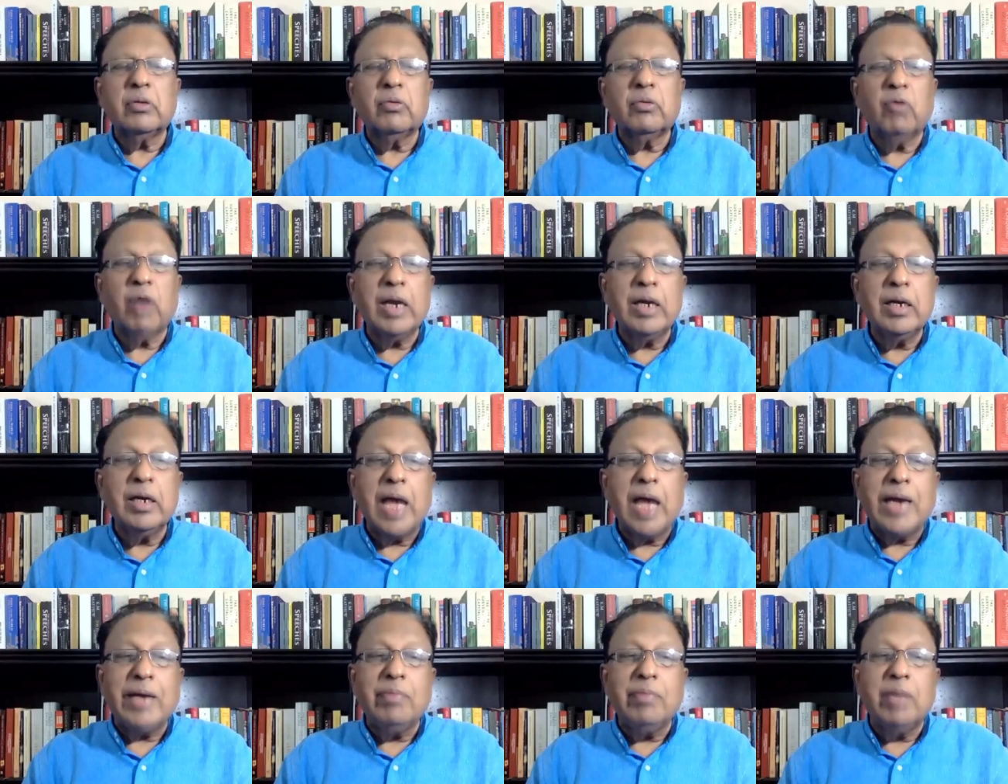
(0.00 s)
wild
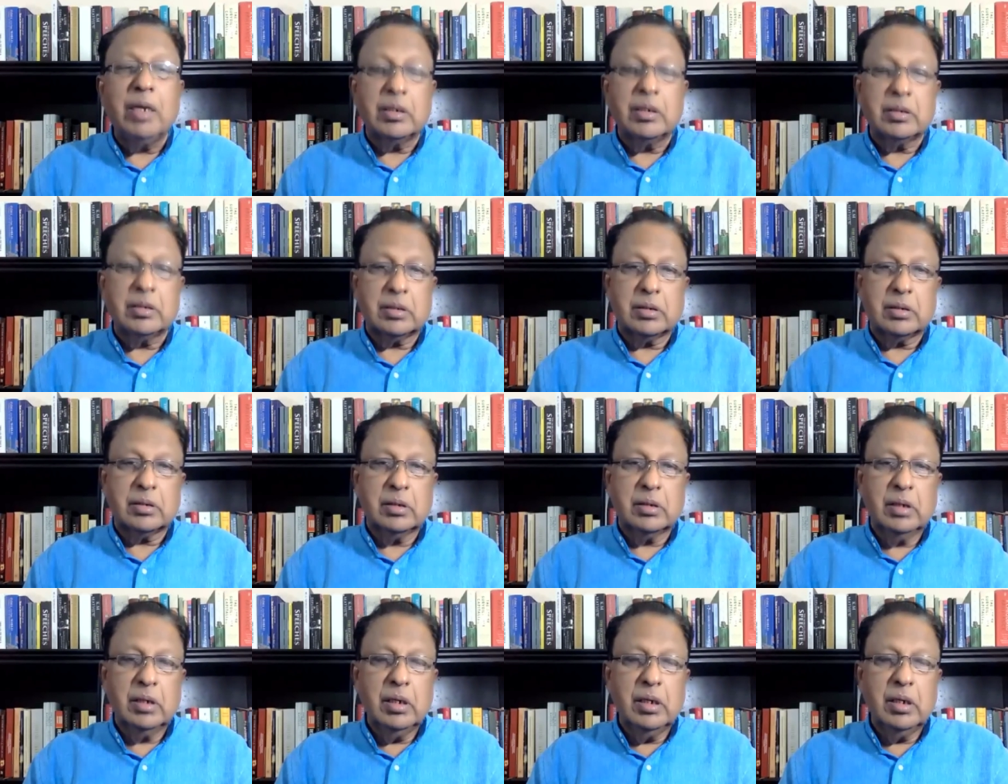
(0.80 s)
animals
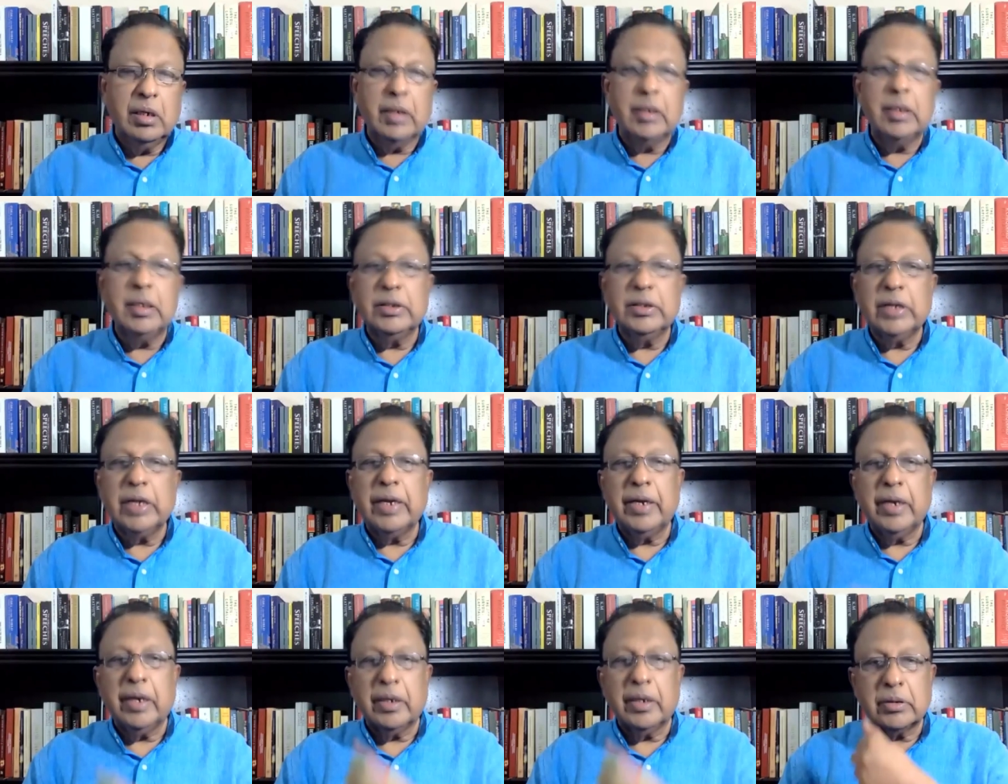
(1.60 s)
in these
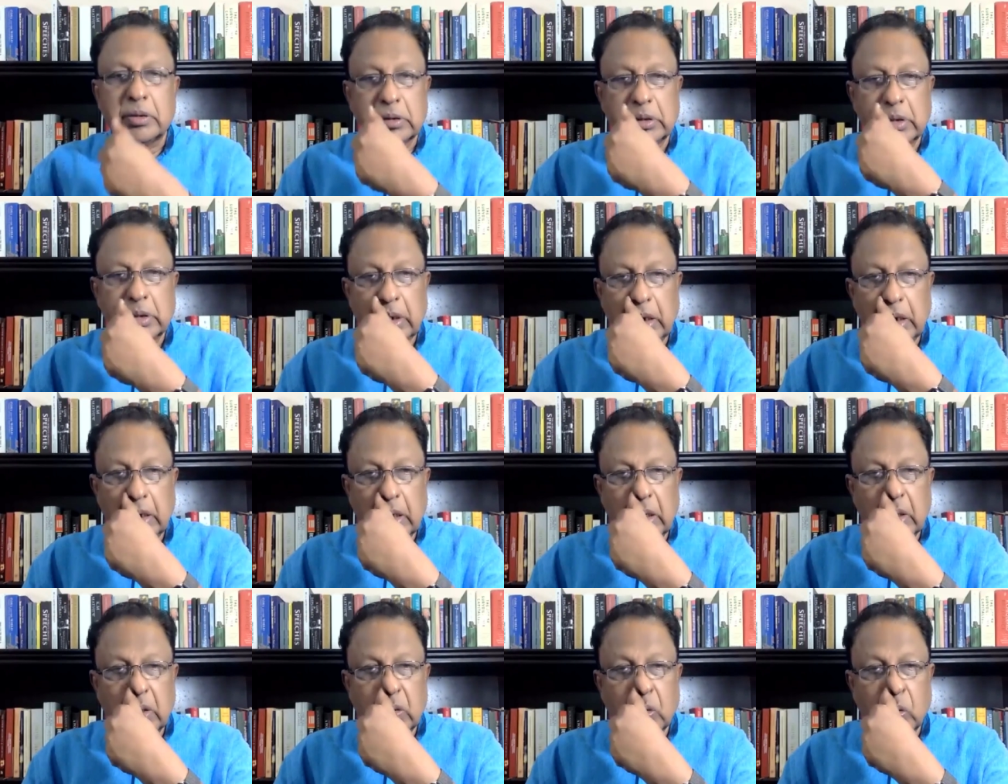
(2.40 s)
areas
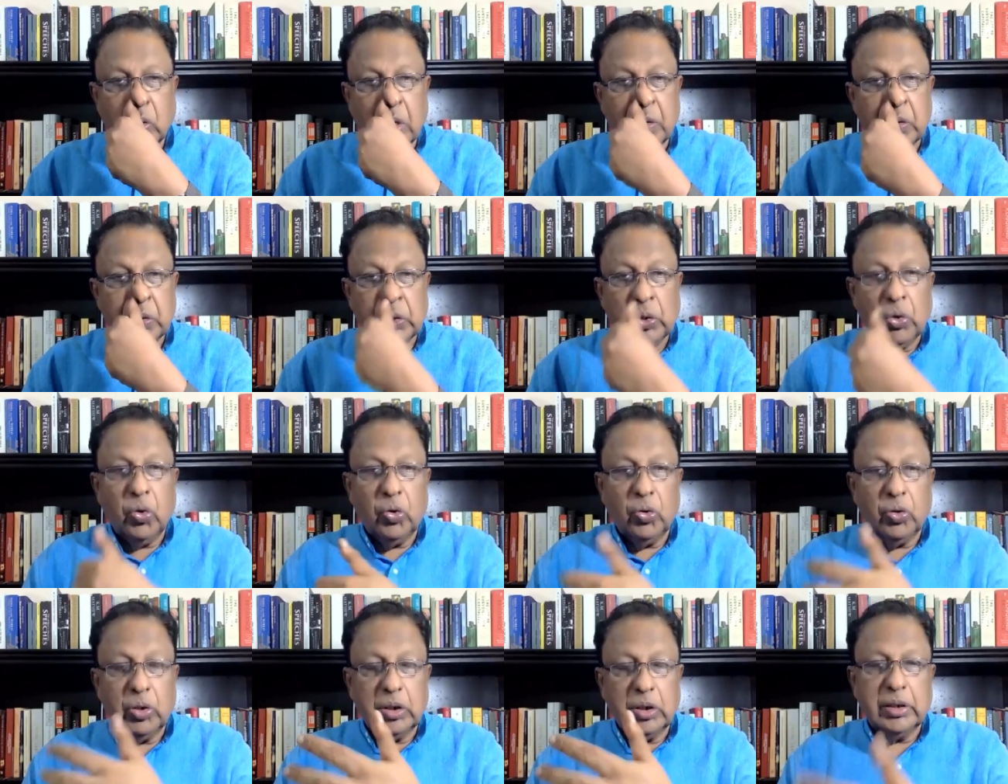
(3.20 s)
to
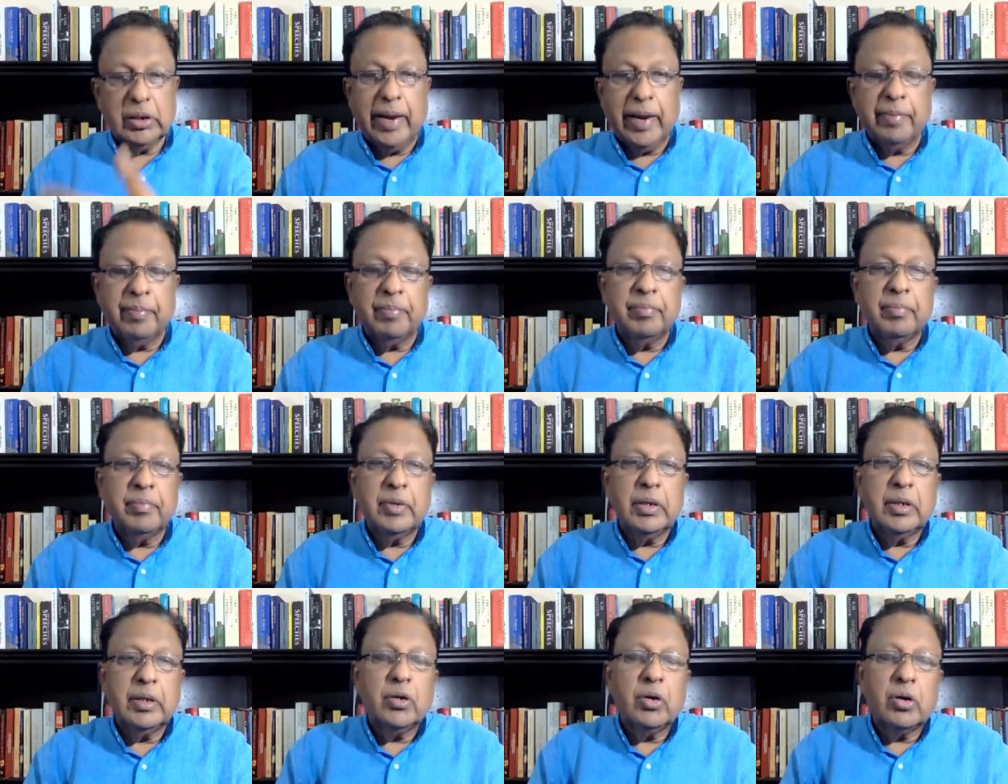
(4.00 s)
control them
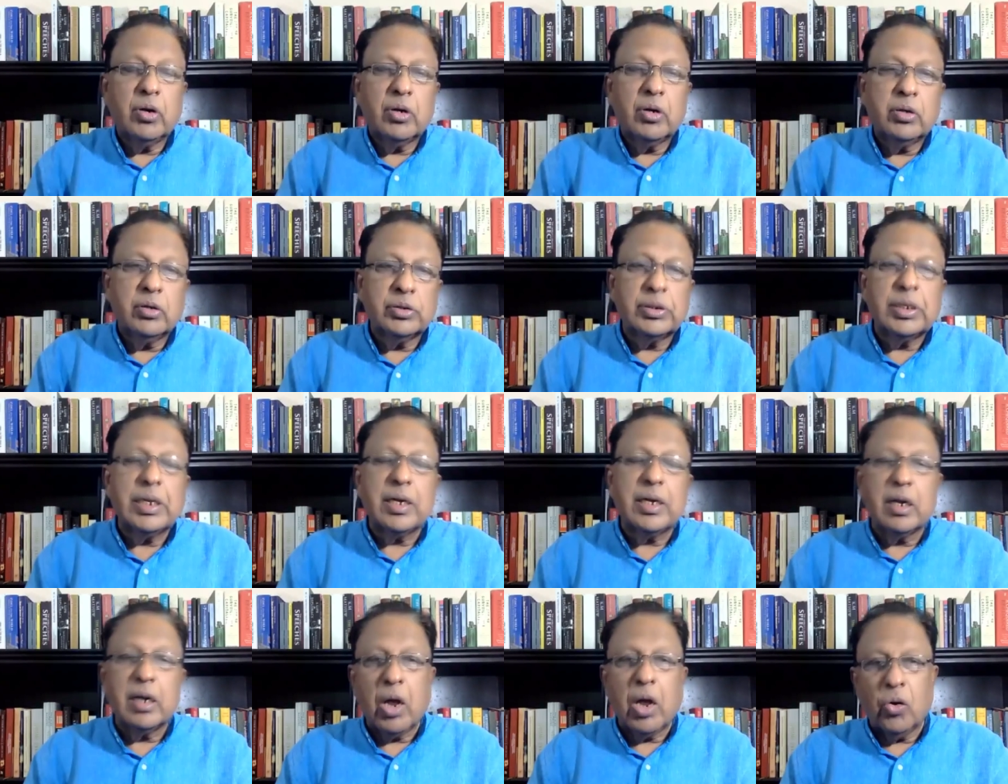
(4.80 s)
in order to
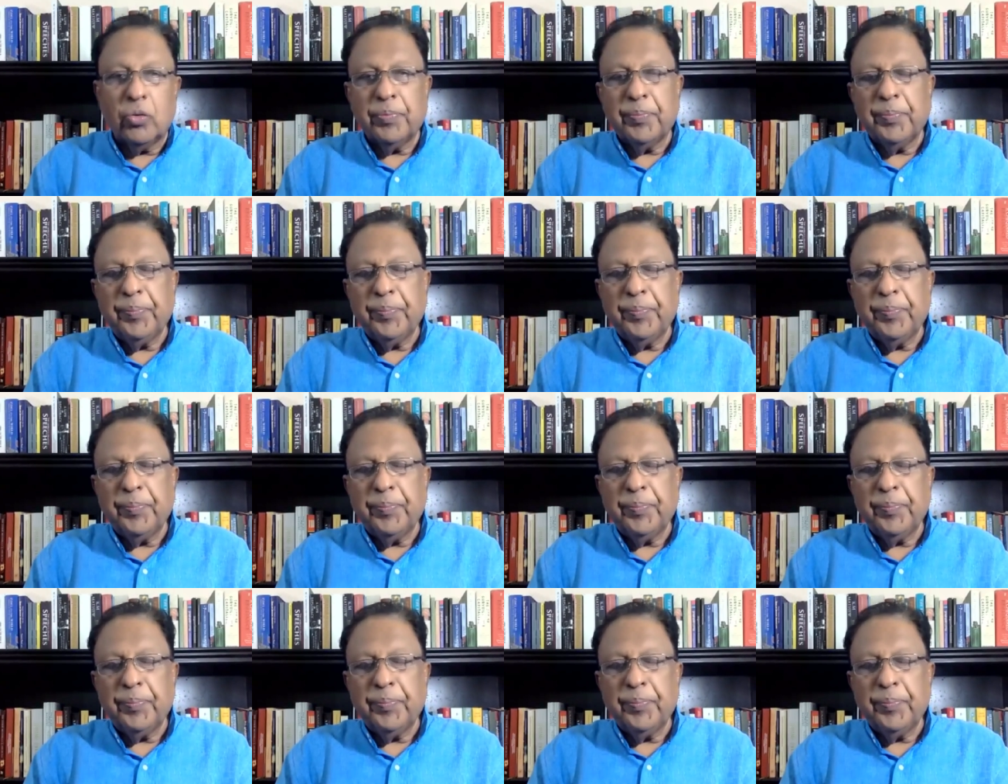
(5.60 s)
settle down.